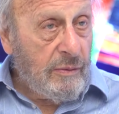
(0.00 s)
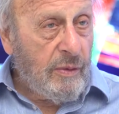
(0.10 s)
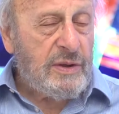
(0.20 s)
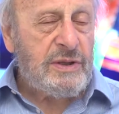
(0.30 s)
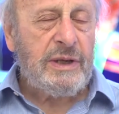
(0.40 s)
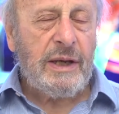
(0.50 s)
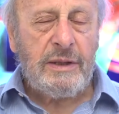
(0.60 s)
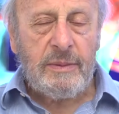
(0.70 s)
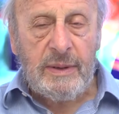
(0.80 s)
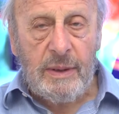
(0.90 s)
What is going
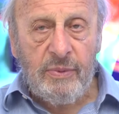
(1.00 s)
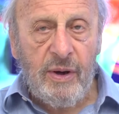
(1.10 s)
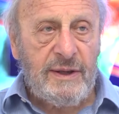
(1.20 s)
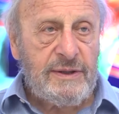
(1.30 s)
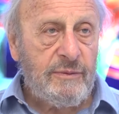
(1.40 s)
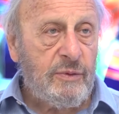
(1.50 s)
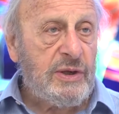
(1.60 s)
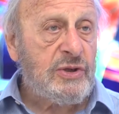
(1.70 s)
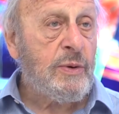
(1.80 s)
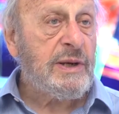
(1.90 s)
to be the price of
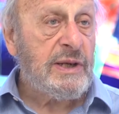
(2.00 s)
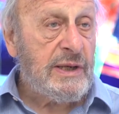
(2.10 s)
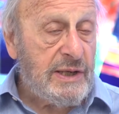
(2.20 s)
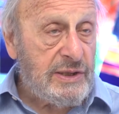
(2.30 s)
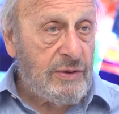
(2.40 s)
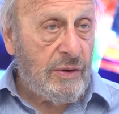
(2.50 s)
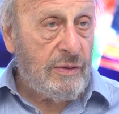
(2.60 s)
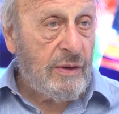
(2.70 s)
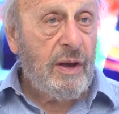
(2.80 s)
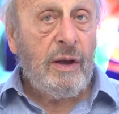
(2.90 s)
wheat 20 years
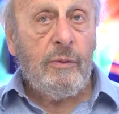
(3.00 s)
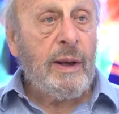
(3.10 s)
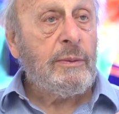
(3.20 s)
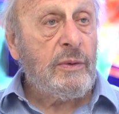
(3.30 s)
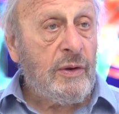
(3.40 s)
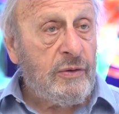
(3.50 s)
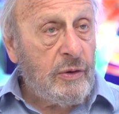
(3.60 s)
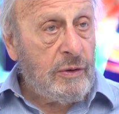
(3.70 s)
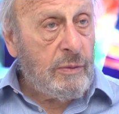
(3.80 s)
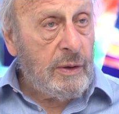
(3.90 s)
on? When will the
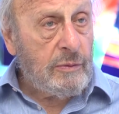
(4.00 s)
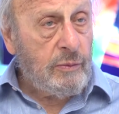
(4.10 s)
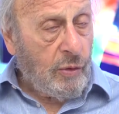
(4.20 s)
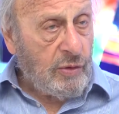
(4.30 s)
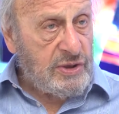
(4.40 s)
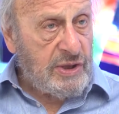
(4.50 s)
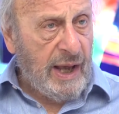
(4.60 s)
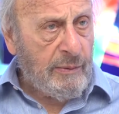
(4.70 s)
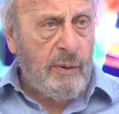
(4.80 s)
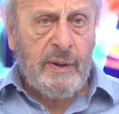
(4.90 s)
Third World War
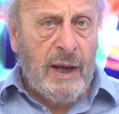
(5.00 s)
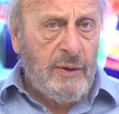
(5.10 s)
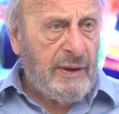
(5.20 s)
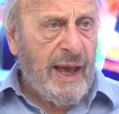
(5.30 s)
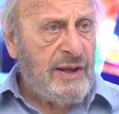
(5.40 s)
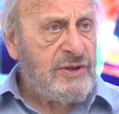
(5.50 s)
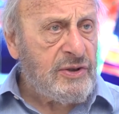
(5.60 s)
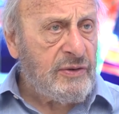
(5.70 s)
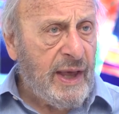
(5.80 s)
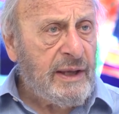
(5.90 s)
start? Well, we know the
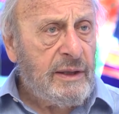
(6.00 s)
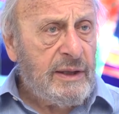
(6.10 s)
answer to that